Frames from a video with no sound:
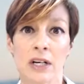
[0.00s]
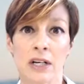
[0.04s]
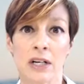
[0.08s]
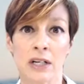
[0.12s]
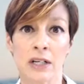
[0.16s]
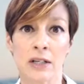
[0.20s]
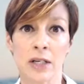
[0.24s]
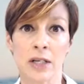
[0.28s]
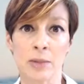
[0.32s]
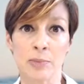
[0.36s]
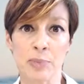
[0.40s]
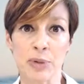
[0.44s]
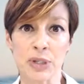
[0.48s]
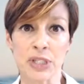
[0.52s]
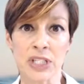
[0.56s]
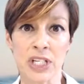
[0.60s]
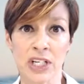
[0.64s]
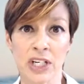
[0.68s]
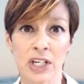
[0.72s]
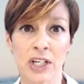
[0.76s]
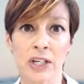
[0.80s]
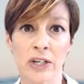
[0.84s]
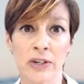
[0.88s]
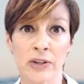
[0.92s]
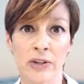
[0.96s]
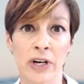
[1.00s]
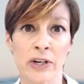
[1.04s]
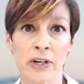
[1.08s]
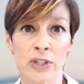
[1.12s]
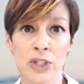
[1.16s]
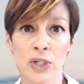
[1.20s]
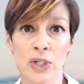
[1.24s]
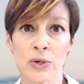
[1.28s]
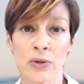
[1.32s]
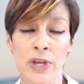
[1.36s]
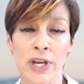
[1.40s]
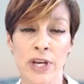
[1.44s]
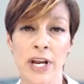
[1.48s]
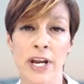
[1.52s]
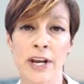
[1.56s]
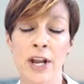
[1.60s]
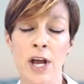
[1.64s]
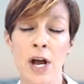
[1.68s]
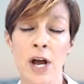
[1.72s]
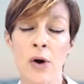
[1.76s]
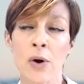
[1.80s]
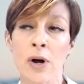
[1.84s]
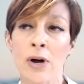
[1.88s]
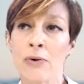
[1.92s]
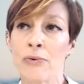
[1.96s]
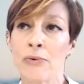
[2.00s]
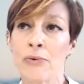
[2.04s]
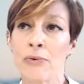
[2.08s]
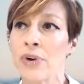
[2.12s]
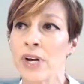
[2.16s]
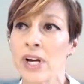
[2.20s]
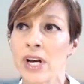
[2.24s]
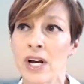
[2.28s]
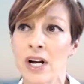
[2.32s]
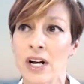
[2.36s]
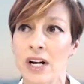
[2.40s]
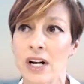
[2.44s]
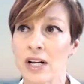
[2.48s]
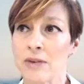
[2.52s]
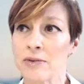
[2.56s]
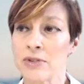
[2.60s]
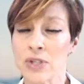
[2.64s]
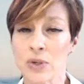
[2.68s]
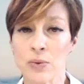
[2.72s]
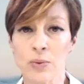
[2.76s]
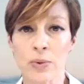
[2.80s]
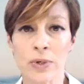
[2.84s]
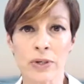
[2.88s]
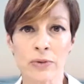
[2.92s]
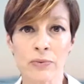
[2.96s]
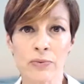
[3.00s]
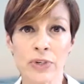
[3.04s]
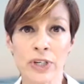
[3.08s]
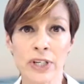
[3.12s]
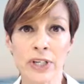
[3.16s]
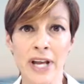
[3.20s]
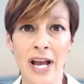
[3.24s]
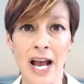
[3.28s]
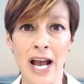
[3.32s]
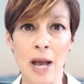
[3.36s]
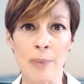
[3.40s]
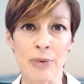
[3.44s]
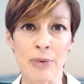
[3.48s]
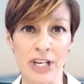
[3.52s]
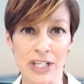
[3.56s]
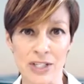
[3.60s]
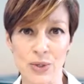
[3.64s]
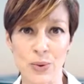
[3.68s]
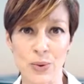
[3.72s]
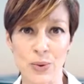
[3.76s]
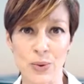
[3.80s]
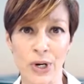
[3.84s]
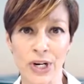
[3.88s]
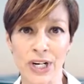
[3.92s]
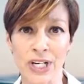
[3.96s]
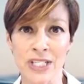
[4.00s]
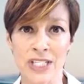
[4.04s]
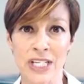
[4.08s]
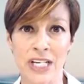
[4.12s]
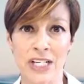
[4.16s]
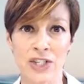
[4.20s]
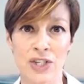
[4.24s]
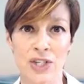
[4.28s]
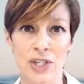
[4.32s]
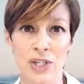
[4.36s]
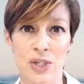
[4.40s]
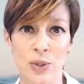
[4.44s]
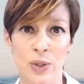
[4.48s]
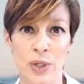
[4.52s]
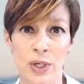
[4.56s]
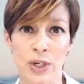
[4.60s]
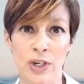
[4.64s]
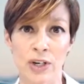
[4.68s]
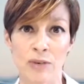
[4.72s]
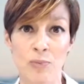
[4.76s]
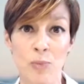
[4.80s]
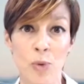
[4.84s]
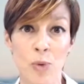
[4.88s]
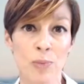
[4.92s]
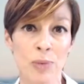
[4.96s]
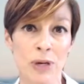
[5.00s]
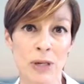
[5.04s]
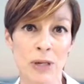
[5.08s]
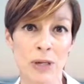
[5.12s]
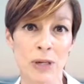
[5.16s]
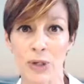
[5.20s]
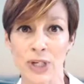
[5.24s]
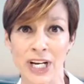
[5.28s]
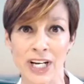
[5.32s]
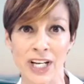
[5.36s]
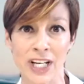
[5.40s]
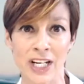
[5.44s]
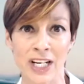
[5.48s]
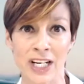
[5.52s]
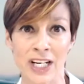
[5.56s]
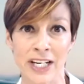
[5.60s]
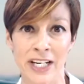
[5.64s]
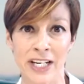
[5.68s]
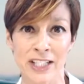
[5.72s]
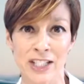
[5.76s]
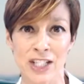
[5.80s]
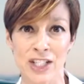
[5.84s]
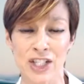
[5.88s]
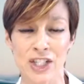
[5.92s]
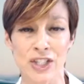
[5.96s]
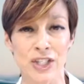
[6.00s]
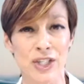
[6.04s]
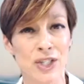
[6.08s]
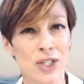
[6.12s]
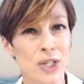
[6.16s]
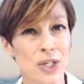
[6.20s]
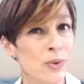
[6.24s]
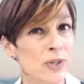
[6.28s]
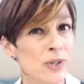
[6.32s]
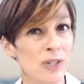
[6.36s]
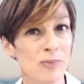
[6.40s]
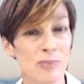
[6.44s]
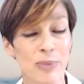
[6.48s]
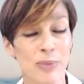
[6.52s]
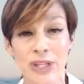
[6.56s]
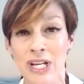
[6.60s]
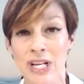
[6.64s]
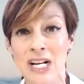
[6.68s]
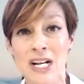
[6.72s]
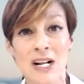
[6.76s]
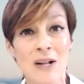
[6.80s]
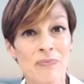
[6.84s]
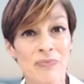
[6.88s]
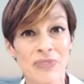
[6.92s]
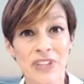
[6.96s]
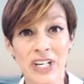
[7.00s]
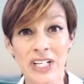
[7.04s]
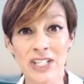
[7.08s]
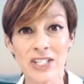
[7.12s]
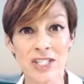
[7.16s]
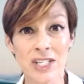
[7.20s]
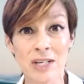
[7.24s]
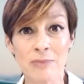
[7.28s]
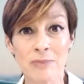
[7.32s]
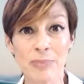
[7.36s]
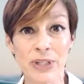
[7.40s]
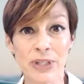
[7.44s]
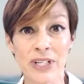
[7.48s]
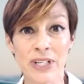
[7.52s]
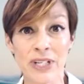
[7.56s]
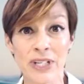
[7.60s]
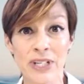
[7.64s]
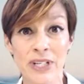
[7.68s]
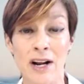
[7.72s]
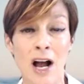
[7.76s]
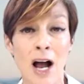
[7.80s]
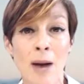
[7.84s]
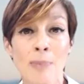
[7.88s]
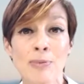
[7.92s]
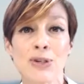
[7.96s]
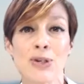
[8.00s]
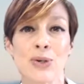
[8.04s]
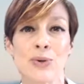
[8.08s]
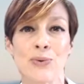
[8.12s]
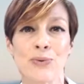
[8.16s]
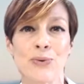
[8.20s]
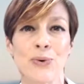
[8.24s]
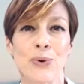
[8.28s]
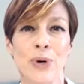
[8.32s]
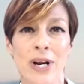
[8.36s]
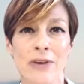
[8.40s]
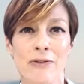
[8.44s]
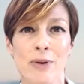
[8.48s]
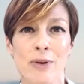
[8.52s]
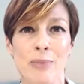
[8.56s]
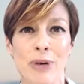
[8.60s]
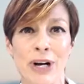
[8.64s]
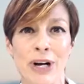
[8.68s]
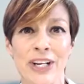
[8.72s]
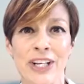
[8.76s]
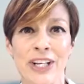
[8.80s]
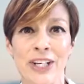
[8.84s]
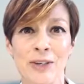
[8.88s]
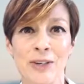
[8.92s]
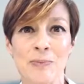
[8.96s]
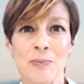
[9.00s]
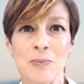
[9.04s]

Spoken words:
in particular, are two that I know of. So we're really happy as an organization to hear of more people getting connected to the sewers, but that's simply not an option for everybody.